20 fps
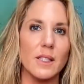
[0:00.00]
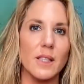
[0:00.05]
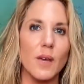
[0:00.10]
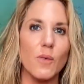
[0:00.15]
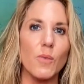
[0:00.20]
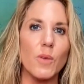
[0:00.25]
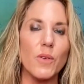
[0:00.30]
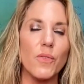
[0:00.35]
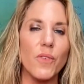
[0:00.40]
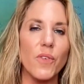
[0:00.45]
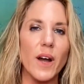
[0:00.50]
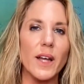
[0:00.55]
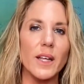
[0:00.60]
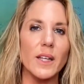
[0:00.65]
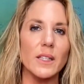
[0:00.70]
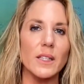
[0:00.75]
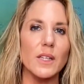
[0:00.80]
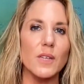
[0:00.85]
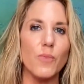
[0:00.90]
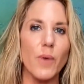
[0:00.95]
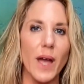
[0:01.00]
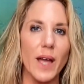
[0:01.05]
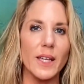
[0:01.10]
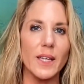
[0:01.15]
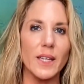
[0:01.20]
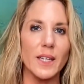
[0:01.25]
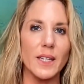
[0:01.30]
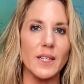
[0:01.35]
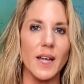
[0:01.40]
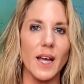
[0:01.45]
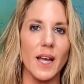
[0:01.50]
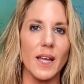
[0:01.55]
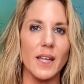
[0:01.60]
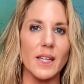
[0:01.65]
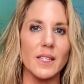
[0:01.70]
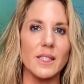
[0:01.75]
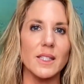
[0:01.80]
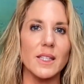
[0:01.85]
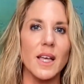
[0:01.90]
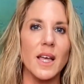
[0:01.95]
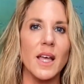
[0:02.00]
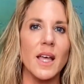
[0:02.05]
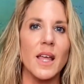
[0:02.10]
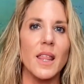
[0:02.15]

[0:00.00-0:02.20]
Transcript: that we finally recognize